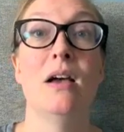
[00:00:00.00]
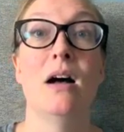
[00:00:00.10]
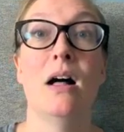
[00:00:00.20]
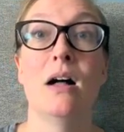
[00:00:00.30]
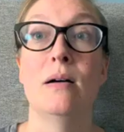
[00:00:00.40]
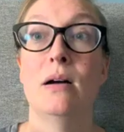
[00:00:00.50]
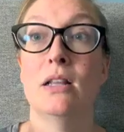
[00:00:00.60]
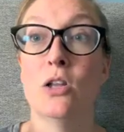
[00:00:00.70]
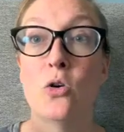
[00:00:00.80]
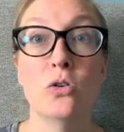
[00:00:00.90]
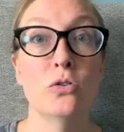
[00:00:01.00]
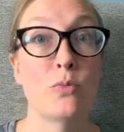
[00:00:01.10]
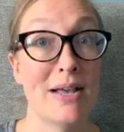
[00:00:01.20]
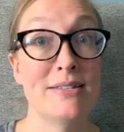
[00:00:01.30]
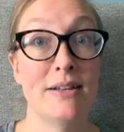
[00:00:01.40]
a local
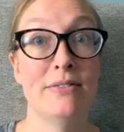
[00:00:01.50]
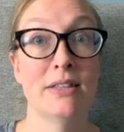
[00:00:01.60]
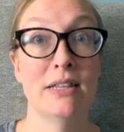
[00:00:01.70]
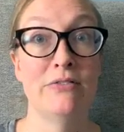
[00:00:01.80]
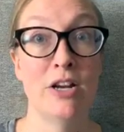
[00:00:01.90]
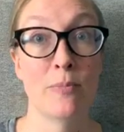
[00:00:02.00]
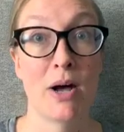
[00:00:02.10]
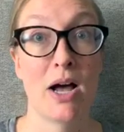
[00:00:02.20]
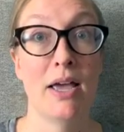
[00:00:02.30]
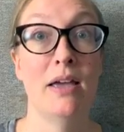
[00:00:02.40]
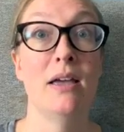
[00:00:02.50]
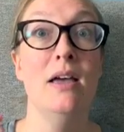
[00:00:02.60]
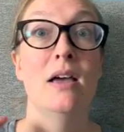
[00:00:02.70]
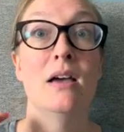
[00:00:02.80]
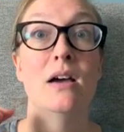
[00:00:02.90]
resident that lived nearby
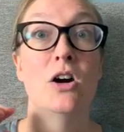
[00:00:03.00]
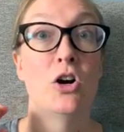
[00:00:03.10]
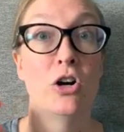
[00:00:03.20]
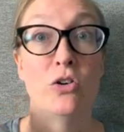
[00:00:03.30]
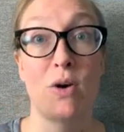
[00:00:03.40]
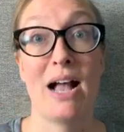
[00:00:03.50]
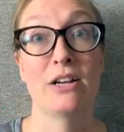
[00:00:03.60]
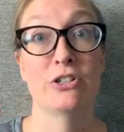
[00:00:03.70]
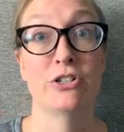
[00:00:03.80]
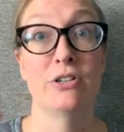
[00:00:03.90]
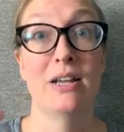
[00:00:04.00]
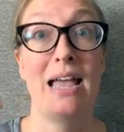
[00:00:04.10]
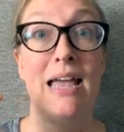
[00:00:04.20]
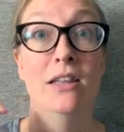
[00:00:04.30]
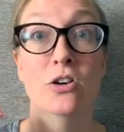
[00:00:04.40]
heard a crash.
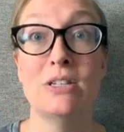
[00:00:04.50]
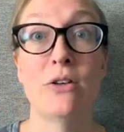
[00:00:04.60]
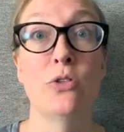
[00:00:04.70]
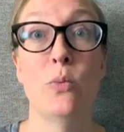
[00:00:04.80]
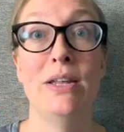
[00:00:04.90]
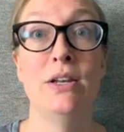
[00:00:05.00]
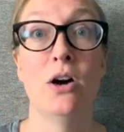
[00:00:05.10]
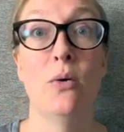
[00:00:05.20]
and looked out the window